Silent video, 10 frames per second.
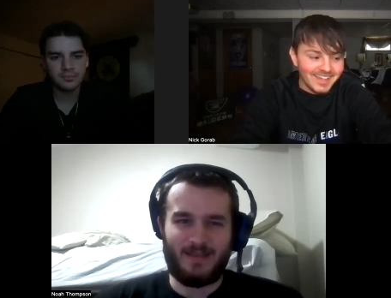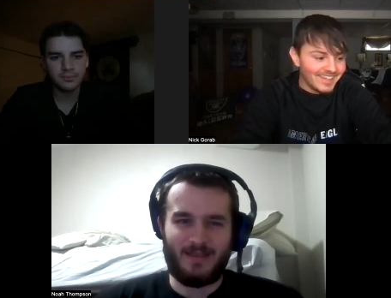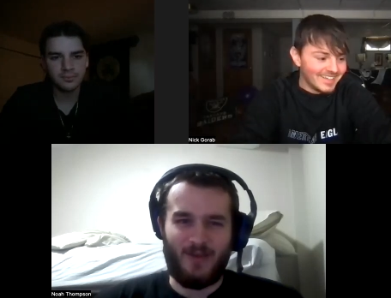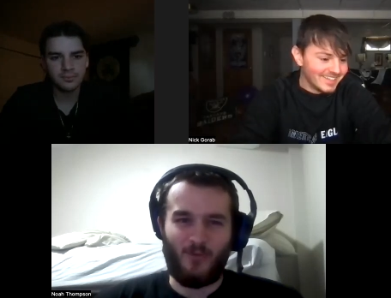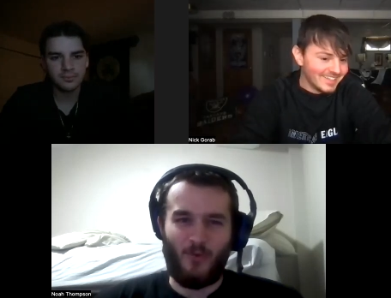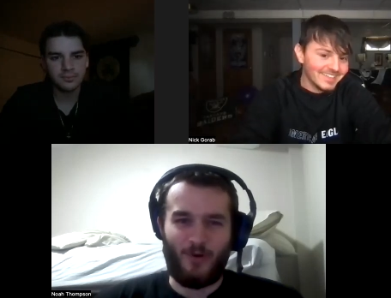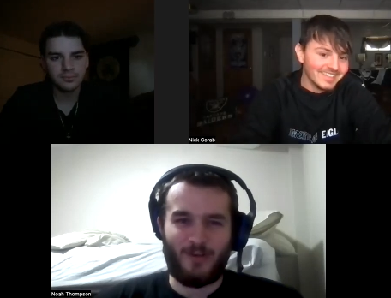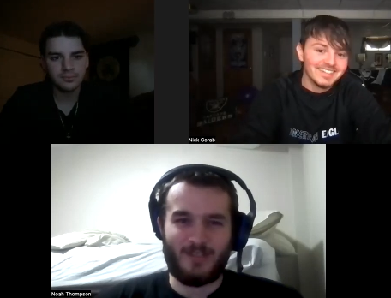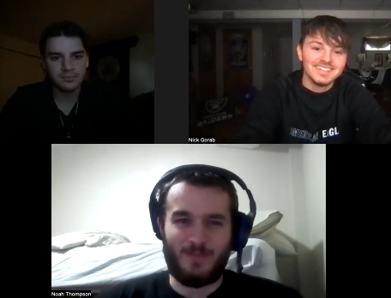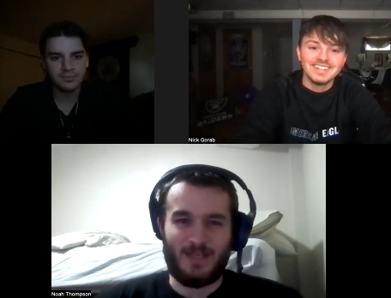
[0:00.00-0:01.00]
Speaker 1: that
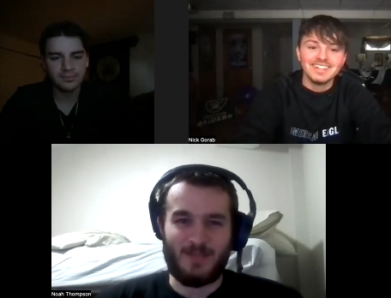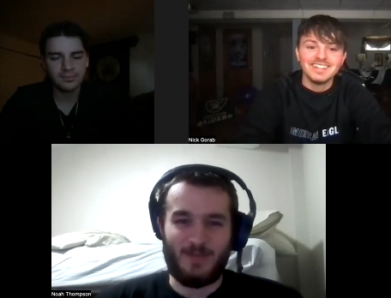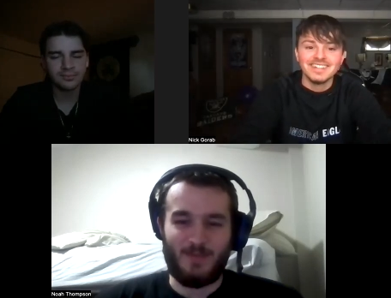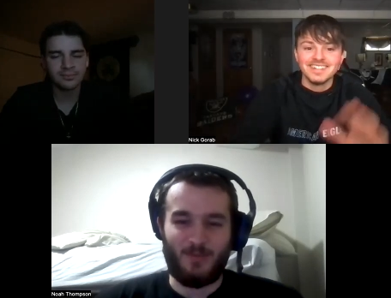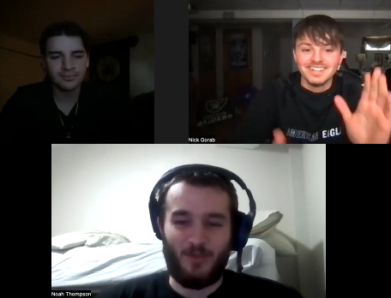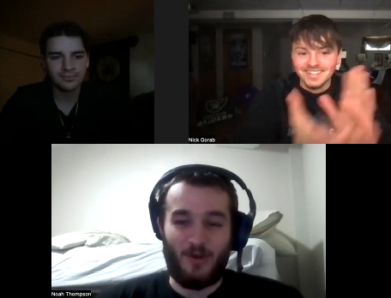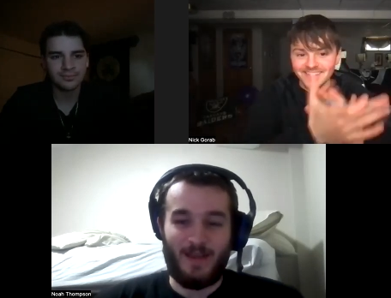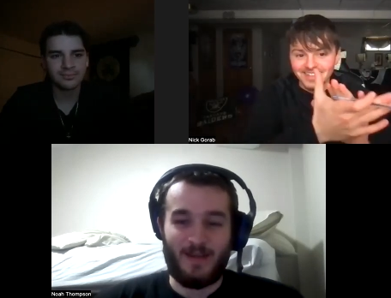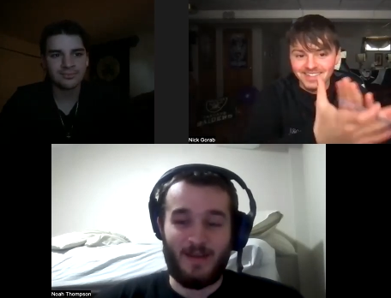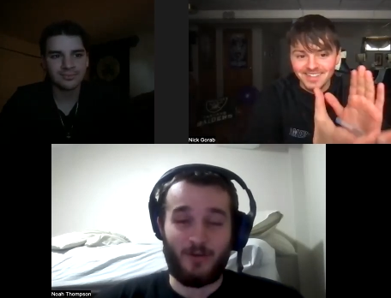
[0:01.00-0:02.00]
worked because people thought he
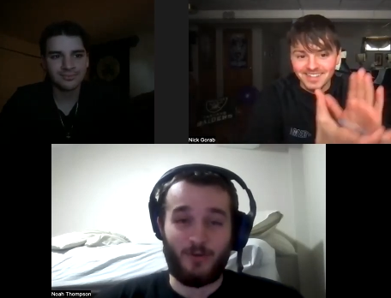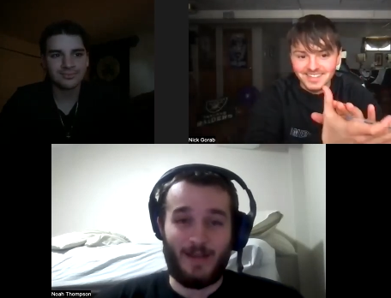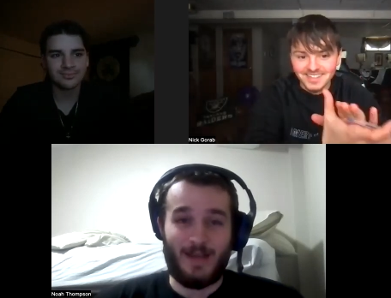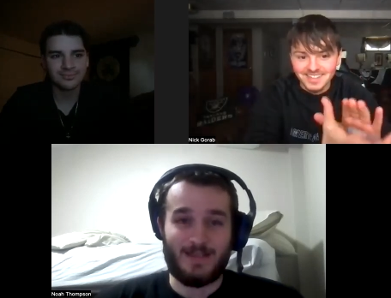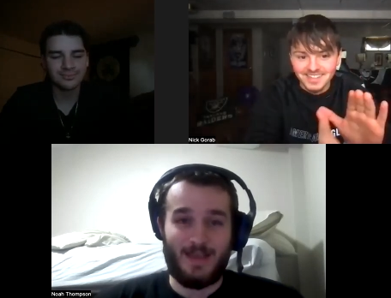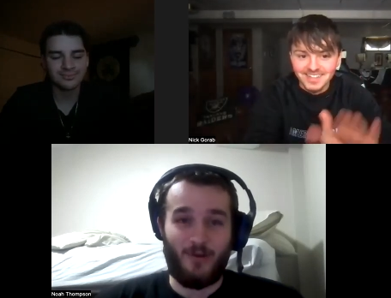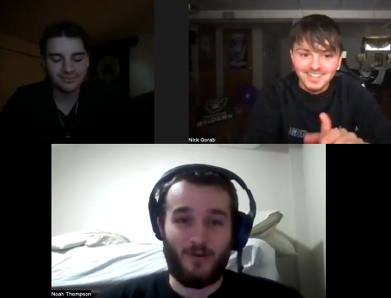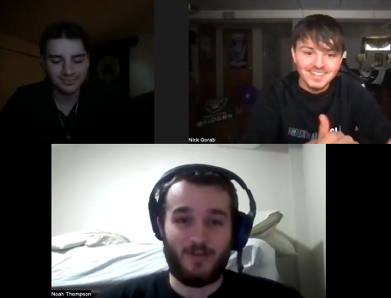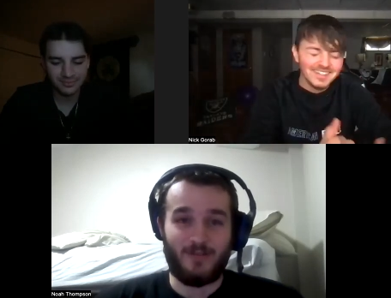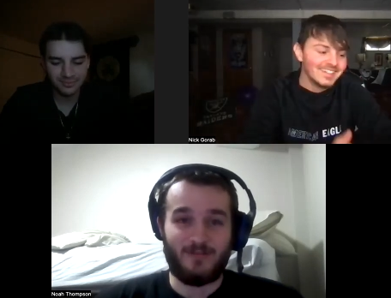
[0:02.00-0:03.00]
had an idol and got scared.
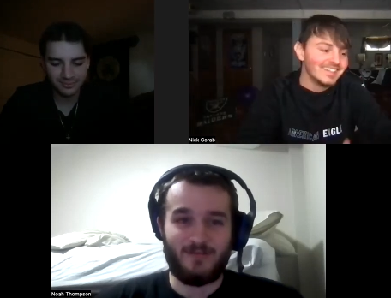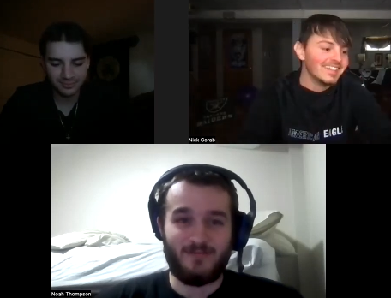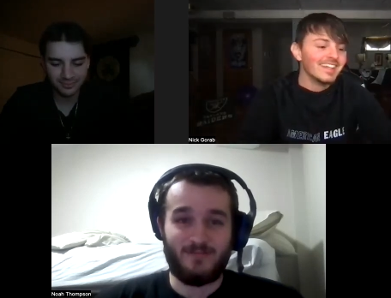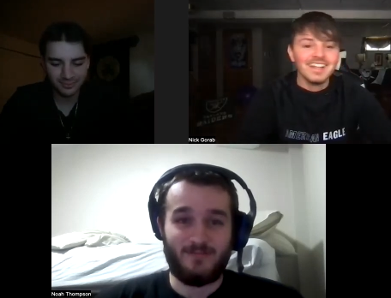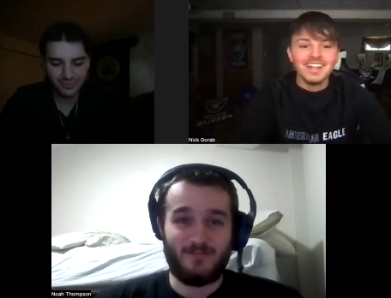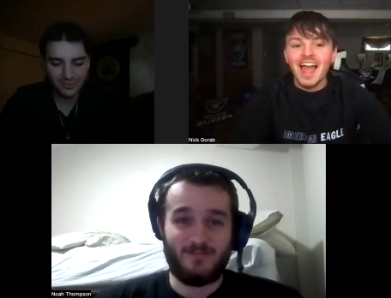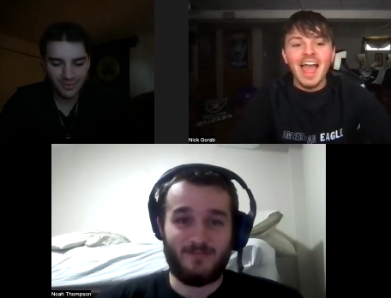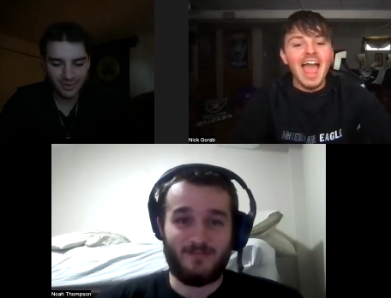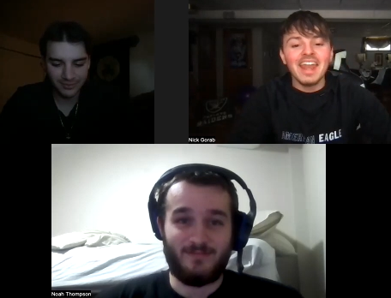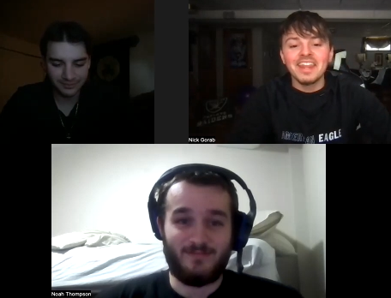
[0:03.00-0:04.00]

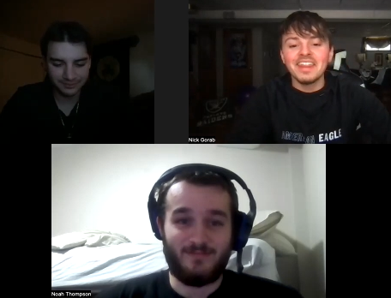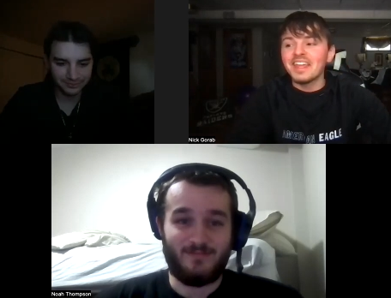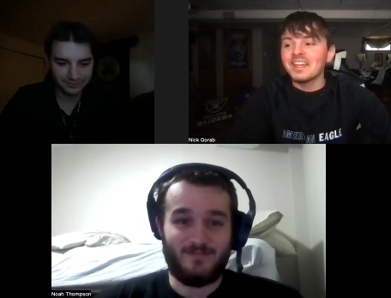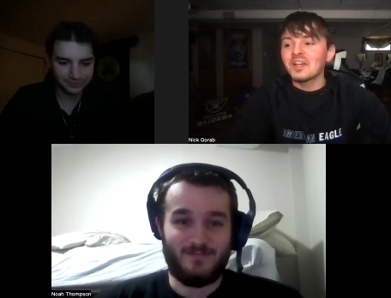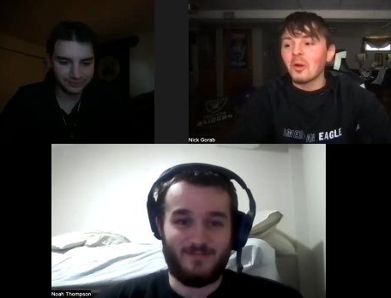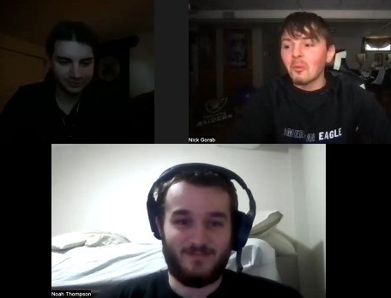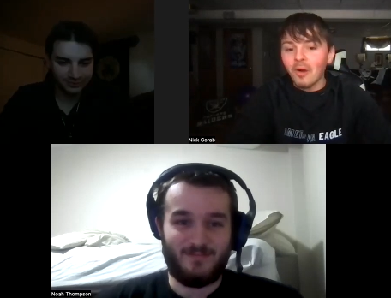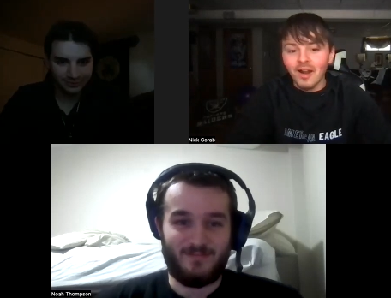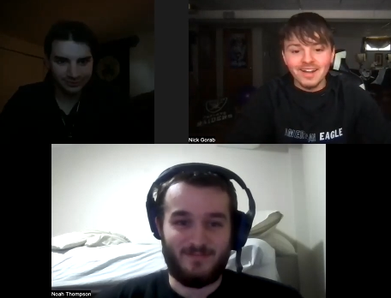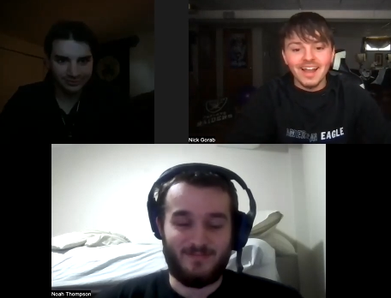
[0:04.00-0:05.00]
Speaker 2: Anything could
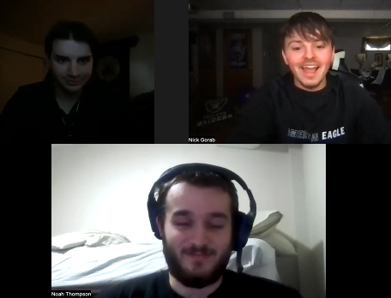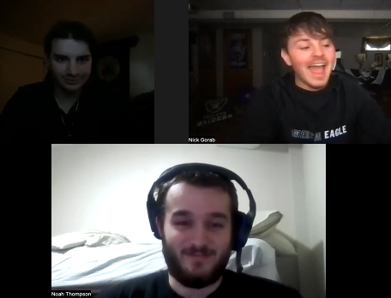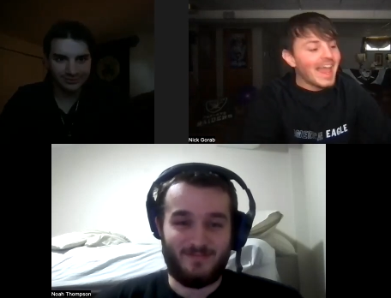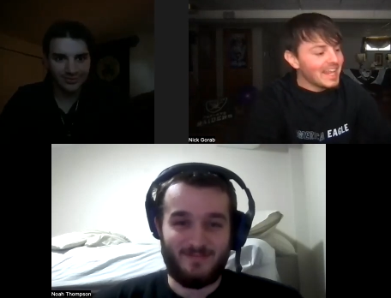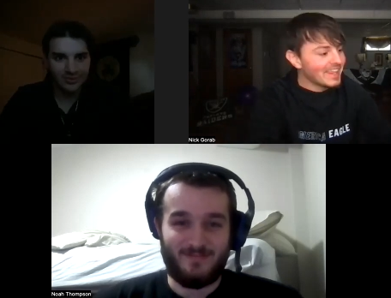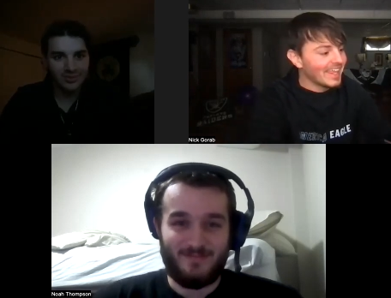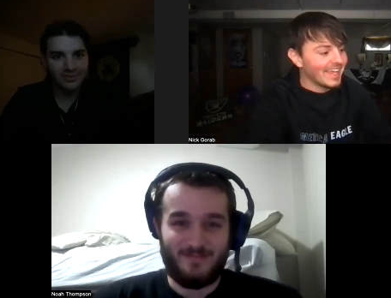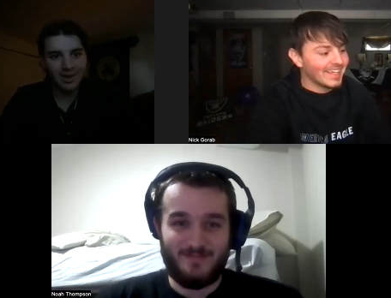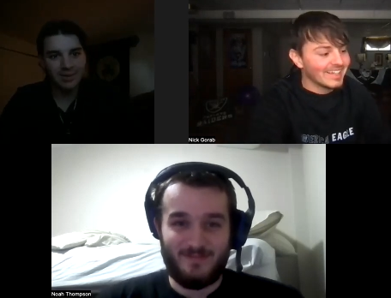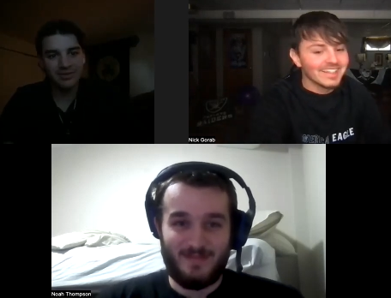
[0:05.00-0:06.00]
work.
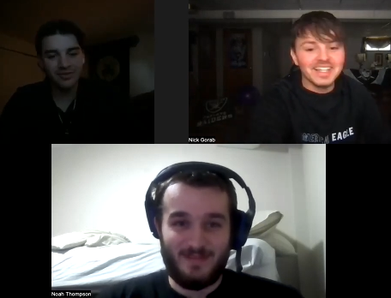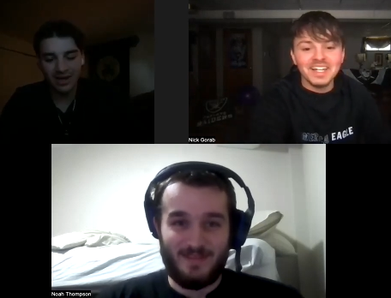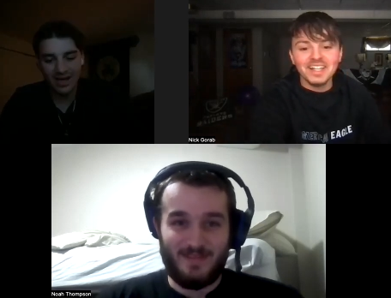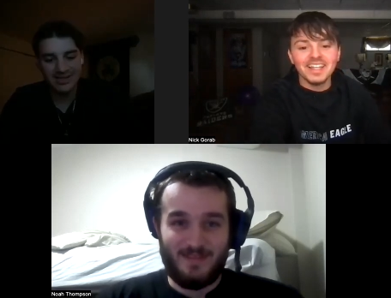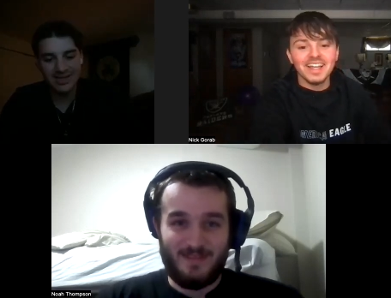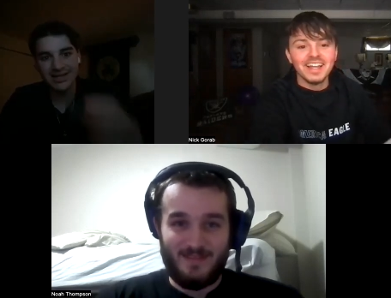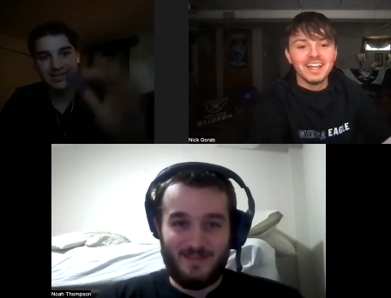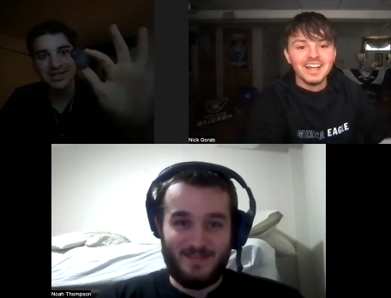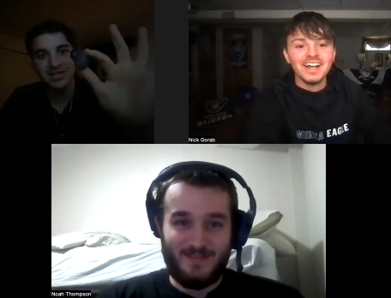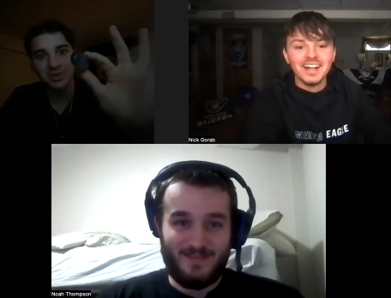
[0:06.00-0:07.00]
Anything.
Speaker 3: I mean, for God's
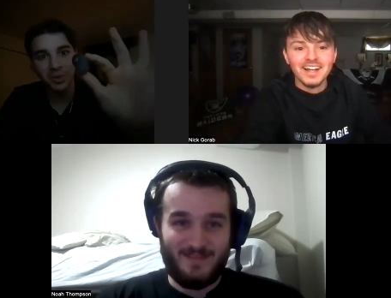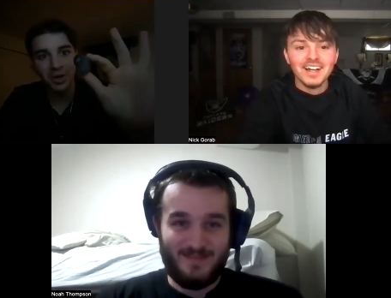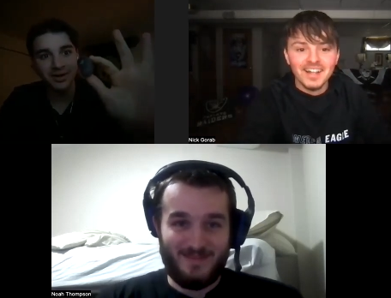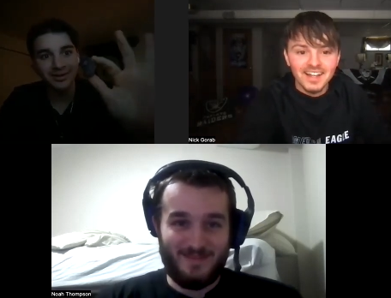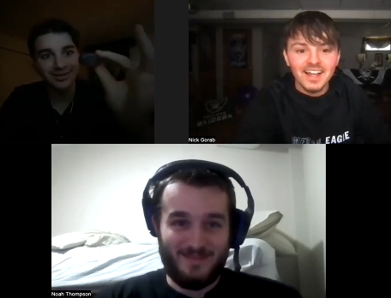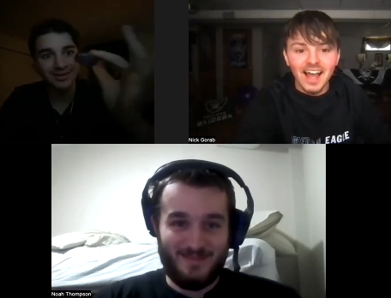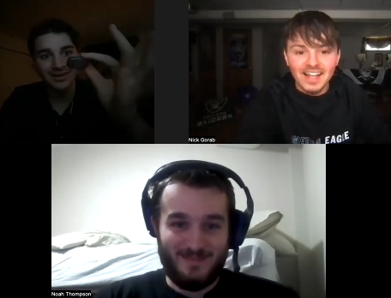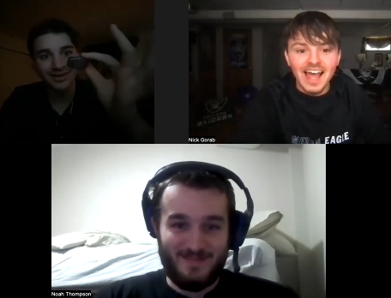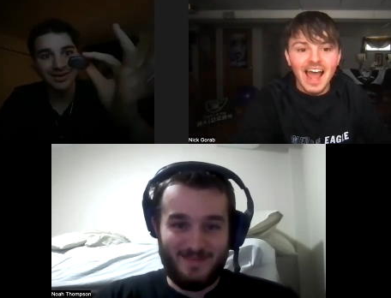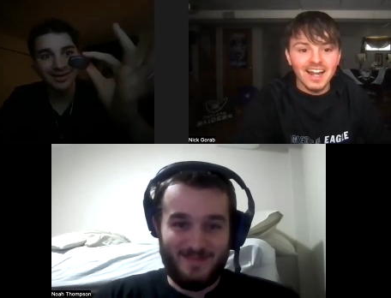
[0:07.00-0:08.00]
sakes, this could work.
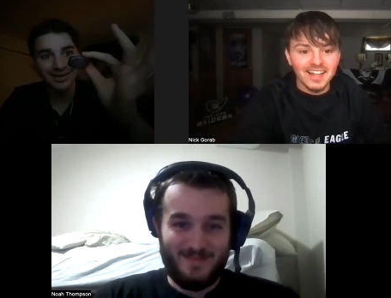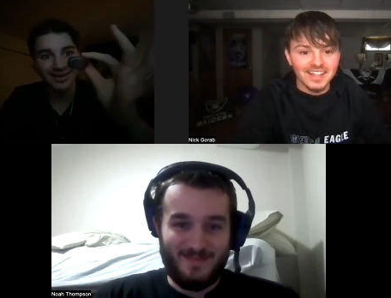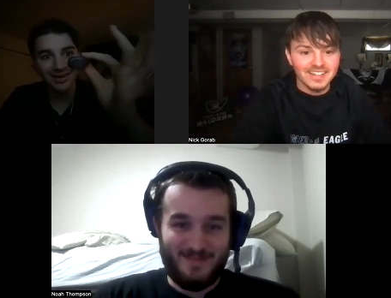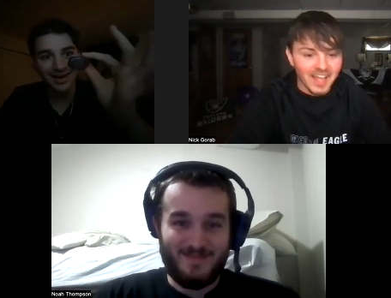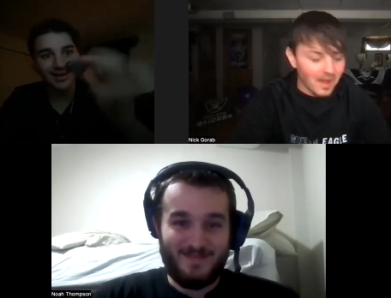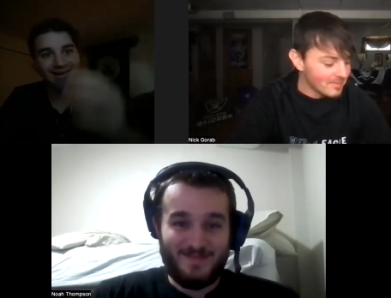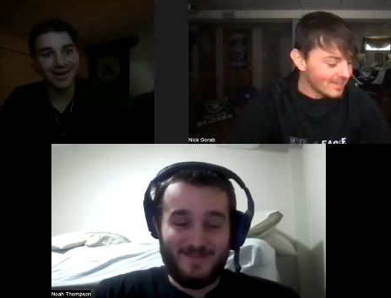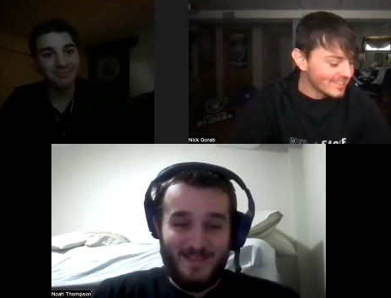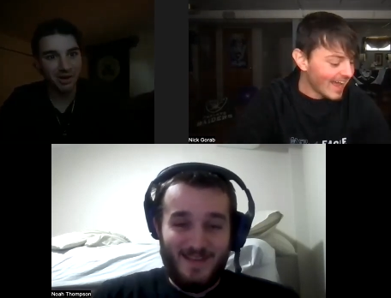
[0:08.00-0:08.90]
Speaker 2: Exactly. Yep.
Speaker 3: A